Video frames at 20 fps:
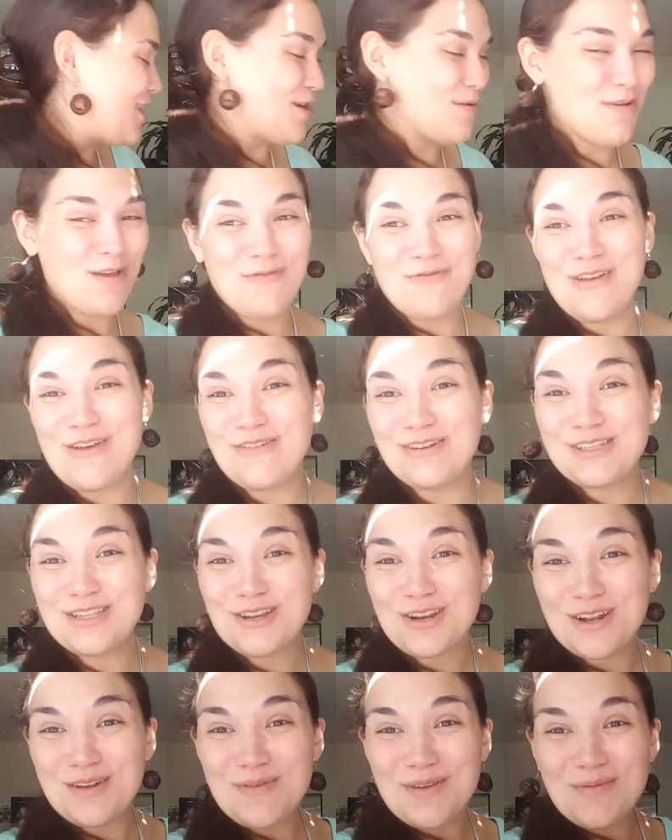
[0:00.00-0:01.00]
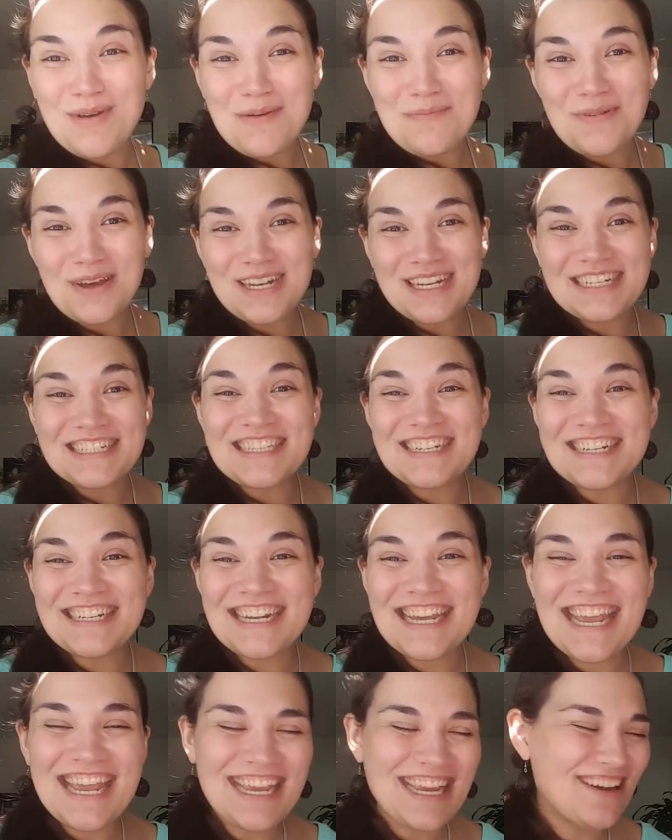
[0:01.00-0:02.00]
They're my favorites. They're gonna be my buddies. They're
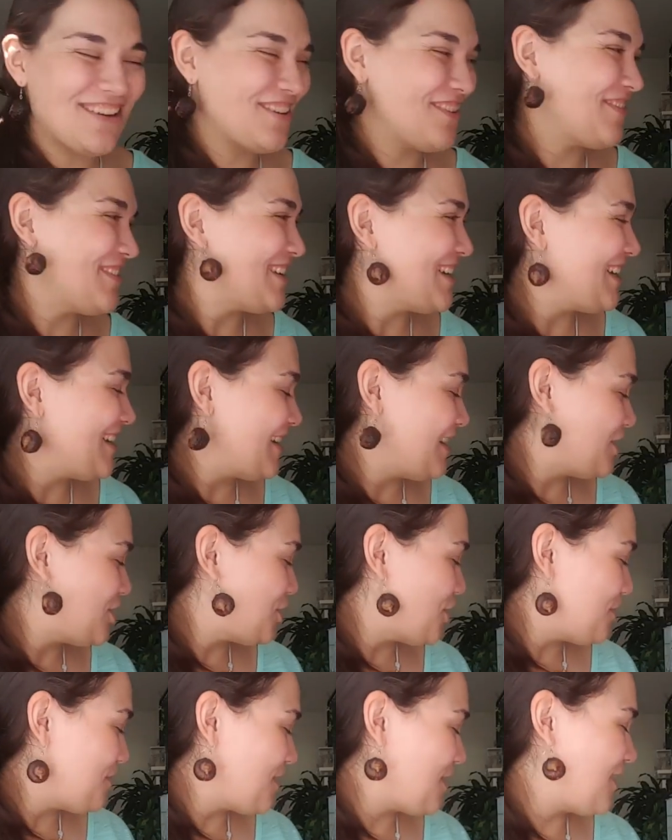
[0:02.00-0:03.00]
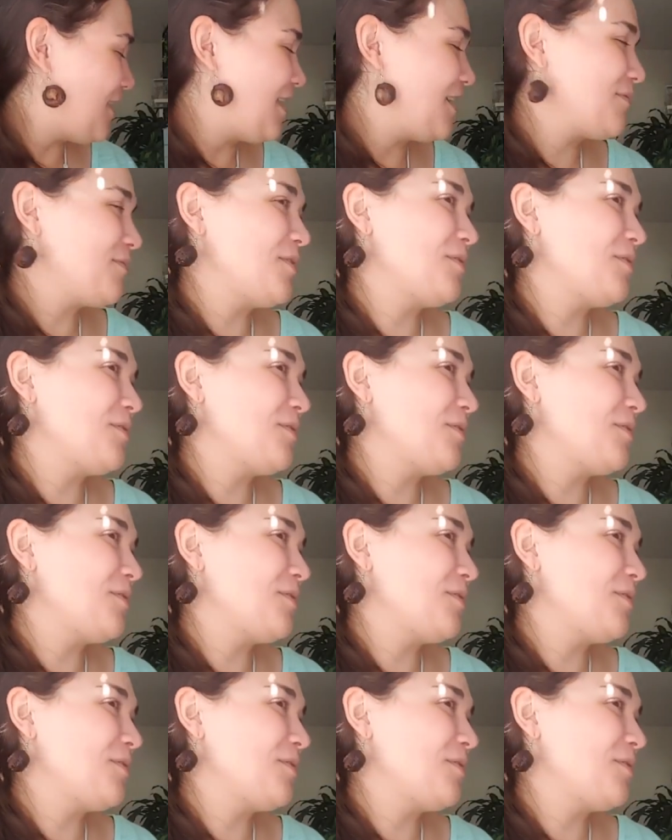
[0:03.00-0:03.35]
gonna hang out over here and cheer me on